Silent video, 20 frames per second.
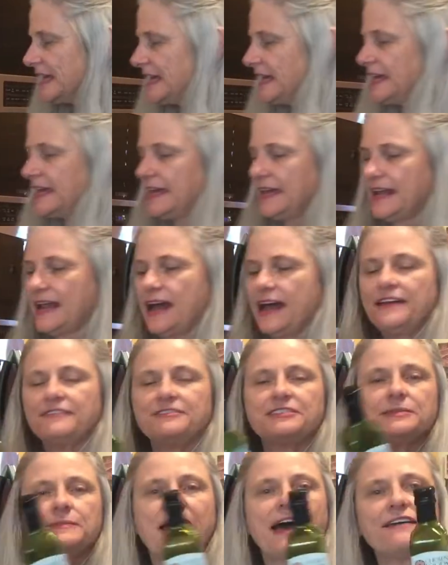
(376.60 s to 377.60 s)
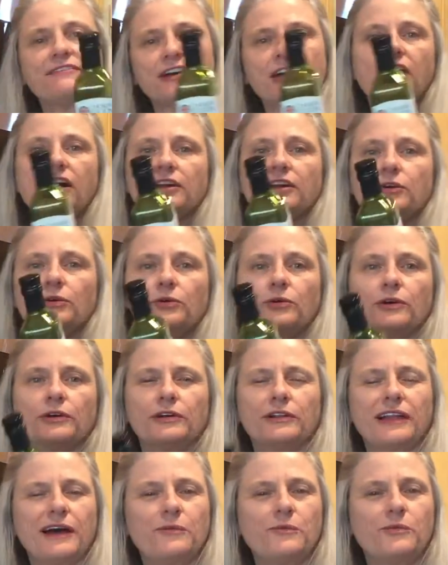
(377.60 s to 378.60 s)
And I have some avocado
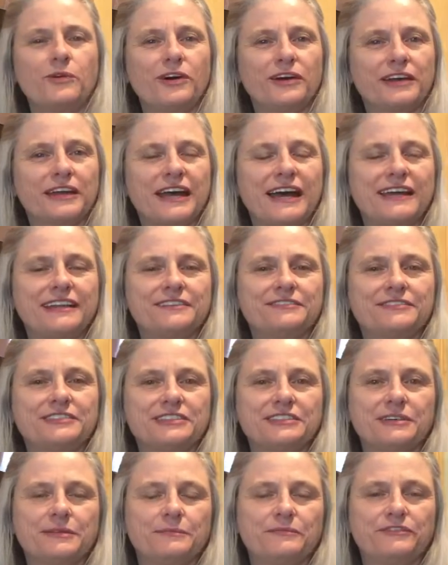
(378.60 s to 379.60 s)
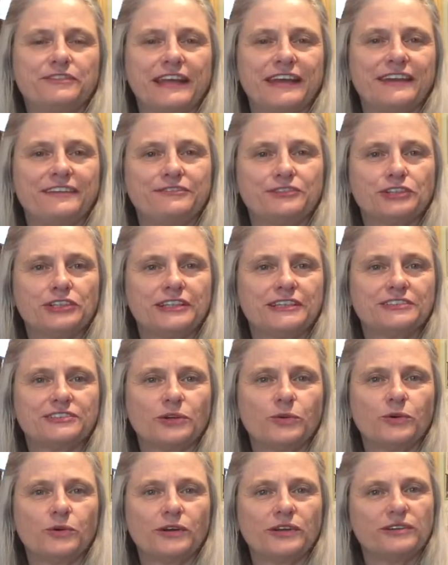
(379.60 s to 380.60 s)
oil. I want kind of some flavorless
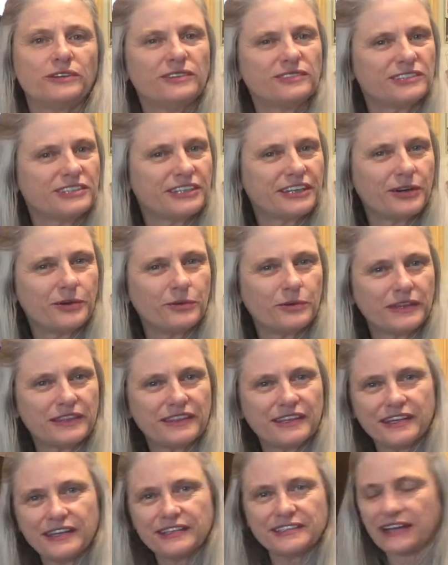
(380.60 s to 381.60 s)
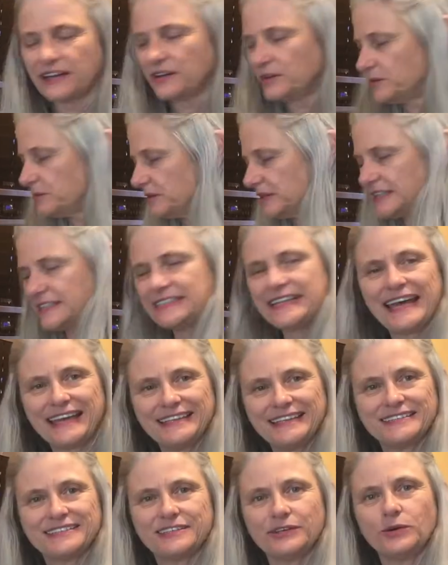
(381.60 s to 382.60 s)
oil to go with this. I don't want to
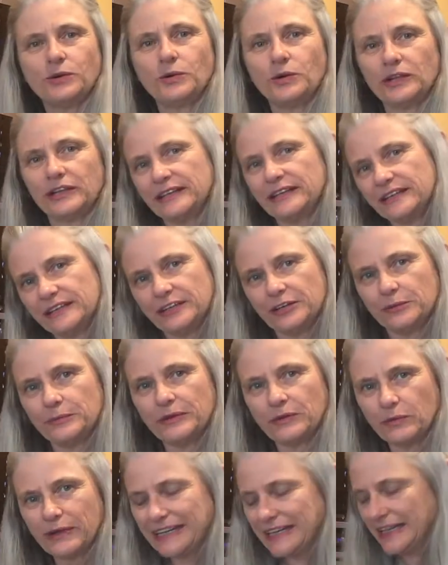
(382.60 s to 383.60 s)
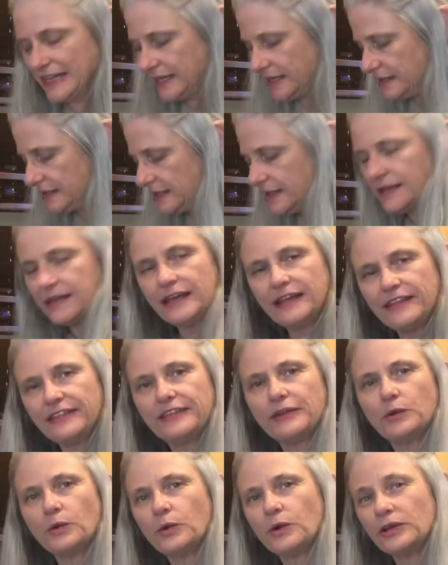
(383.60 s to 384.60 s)
taste the oil in here, but we need
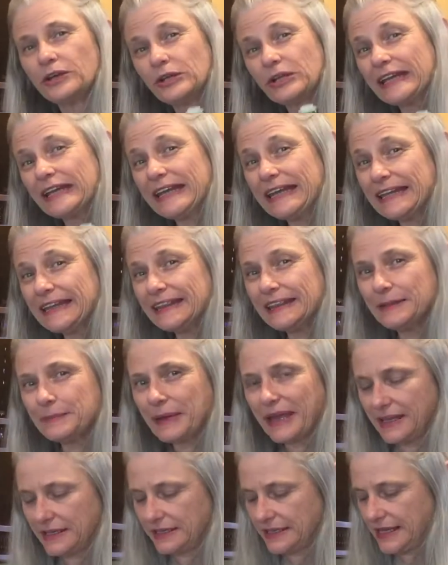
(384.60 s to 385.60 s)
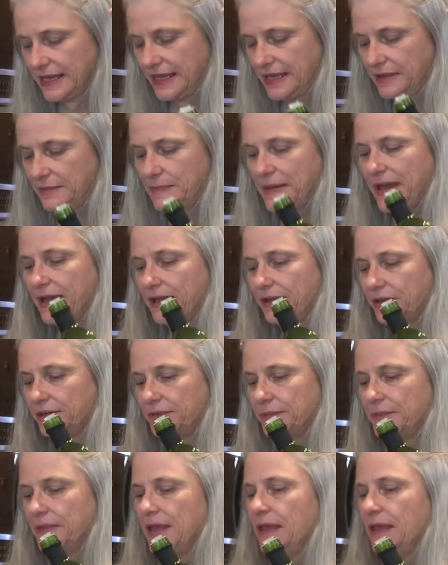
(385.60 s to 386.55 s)
the oil in the pancake batter.